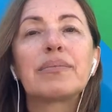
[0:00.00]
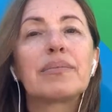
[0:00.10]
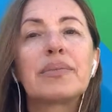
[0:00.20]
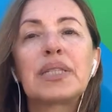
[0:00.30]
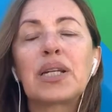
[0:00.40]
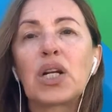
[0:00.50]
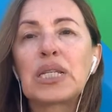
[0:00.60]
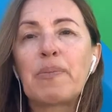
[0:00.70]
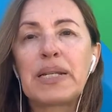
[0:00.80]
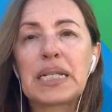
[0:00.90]
started
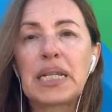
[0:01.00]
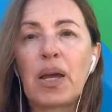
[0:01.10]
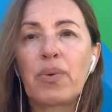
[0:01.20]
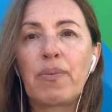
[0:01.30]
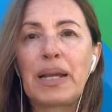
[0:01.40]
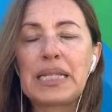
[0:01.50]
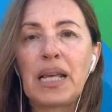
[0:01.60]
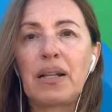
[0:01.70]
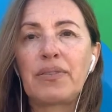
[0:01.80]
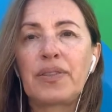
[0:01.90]
spending time with
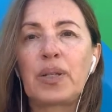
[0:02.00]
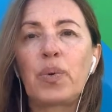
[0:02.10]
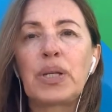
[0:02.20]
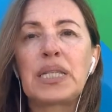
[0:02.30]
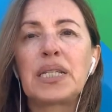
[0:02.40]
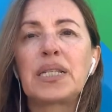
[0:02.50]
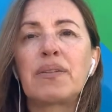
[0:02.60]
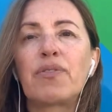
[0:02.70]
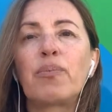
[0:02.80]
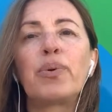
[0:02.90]
myself. It wasn't
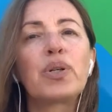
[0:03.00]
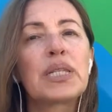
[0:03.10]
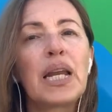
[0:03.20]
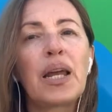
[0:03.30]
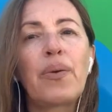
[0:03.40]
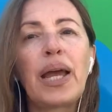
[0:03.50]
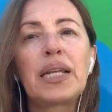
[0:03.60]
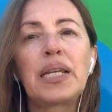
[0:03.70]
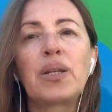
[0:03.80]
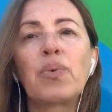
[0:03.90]
from books that I
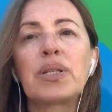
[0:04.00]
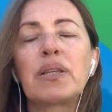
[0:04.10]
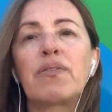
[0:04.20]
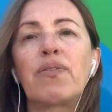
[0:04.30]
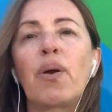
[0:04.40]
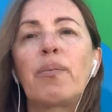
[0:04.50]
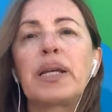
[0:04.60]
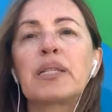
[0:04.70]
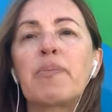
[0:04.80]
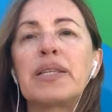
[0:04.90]
read, it wasn't from
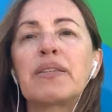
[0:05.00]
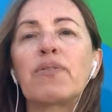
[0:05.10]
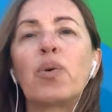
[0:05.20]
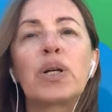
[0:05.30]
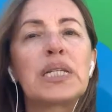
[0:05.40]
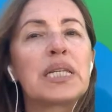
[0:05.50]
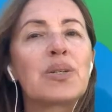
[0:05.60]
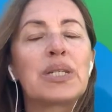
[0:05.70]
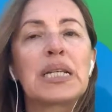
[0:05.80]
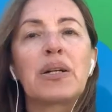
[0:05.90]
expensive courses
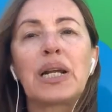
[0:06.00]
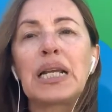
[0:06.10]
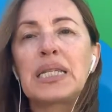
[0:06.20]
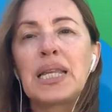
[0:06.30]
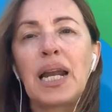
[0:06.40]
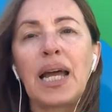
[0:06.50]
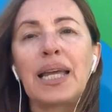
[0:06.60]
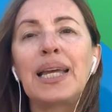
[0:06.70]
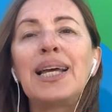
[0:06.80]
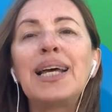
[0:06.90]
or degrees that I
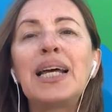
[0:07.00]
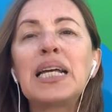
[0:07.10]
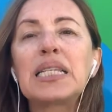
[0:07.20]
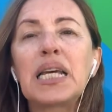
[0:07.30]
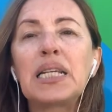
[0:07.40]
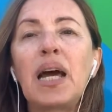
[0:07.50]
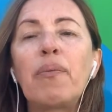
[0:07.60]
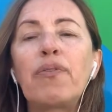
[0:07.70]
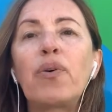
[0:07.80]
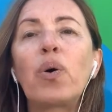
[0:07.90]
signed up
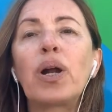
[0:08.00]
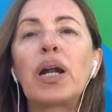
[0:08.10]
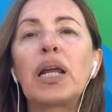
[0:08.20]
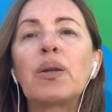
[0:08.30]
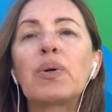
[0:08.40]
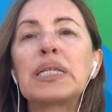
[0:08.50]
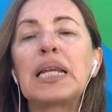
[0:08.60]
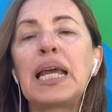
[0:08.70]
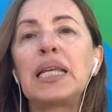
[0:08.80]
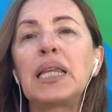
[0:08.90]
for, it wasn't
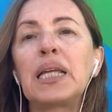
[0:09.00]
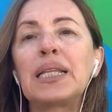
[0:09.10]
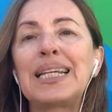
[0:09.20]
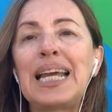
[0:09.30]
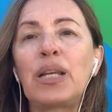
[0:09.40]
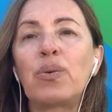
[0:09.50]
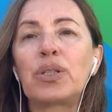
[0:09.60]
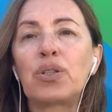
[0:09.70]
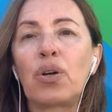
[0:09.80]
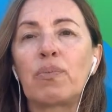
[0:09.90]
anything that anyone
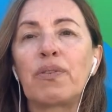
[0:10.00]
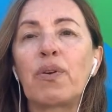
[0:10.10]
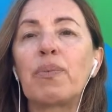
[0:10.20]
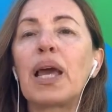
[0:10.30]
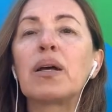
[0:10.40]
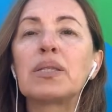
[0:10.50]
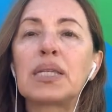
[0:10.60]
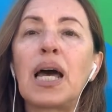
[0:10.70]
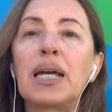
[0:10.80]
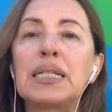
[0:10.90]
taught me from the
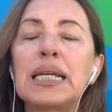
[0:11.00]
outside.